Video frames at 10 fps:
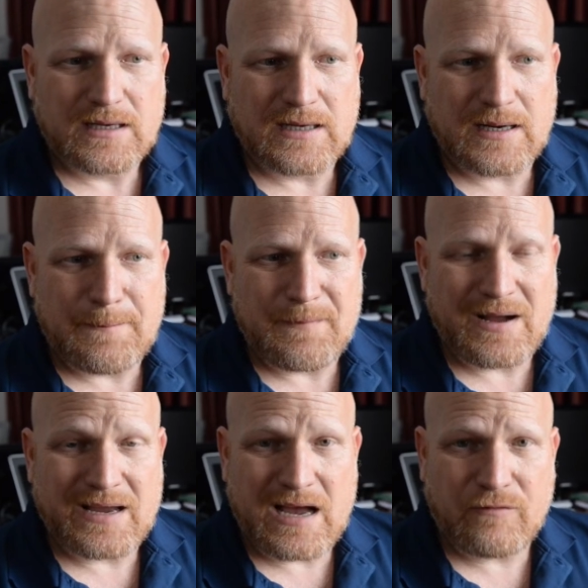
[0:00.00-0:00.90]

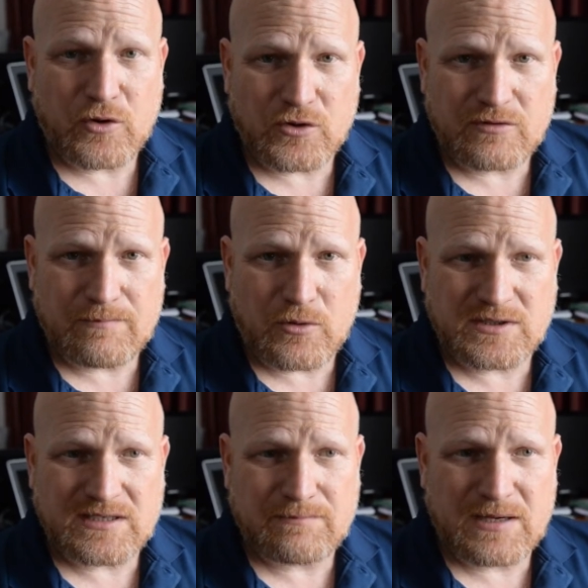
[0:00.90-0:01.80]
I have heard
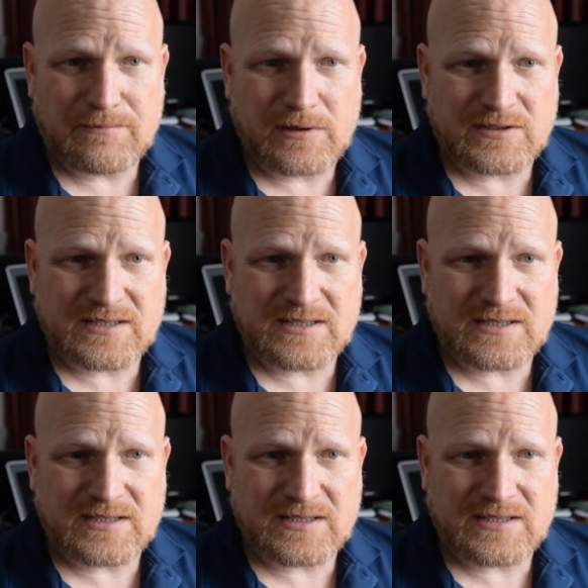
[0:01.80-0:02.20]
reports that people are